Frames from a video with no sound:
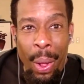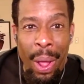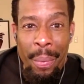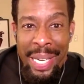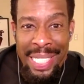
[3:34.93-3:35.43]

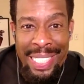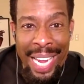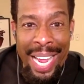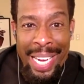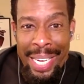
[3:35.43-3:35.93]
always
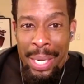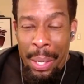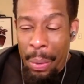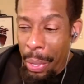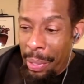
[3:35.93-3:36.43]
say
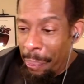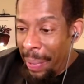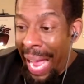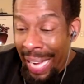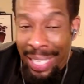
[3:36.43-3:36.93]
on the
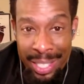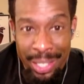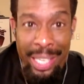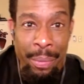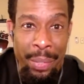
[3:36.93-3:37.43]
package,
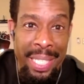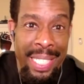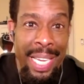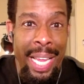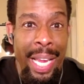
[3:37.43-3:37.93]
it would
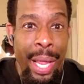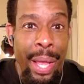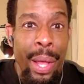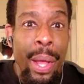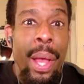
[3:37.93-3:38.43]
say,
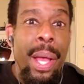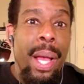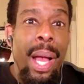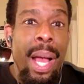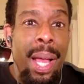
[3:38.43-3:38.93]

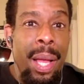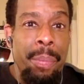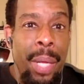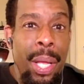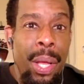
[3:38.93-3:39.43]

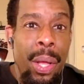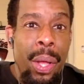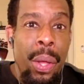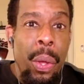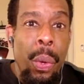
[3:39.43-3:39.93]
um,
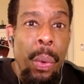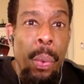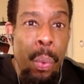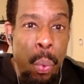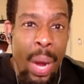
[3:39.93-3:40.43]

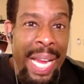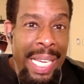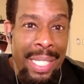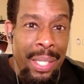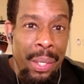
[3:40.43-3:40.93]

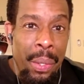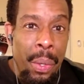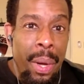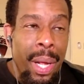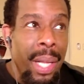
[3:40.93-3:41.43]
wait
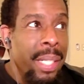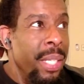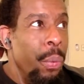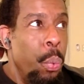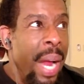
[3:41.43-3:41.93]
until
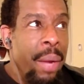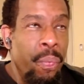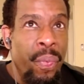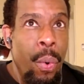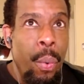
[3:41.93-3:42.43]
wait
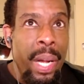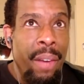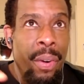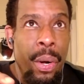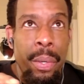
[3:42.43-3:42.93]
for
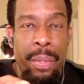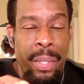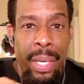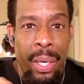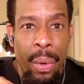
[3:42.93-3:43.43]
whatever
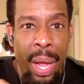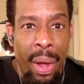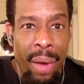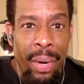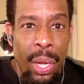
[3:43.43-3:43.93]
you know
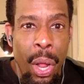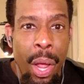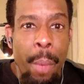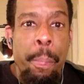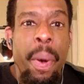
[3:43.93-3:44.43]
however
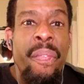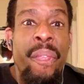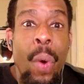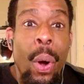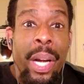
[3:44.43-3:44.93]
long
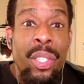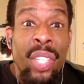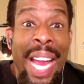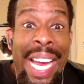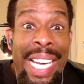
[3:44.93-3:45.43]
before
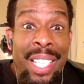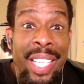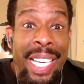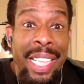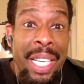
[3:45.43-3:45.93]

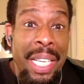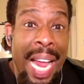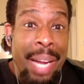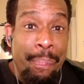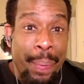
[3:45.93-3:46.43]
changing the
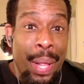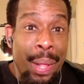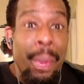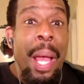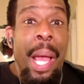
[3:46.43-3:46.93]
light
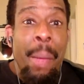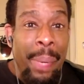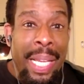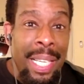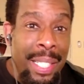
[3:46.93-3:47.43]
bulb
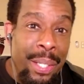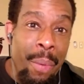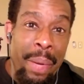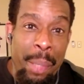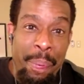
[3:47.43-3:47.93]
because so
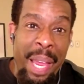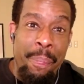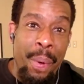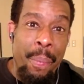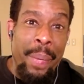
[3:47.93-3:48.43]
many
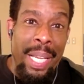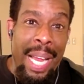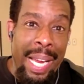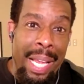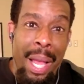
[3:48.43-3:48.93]
people be like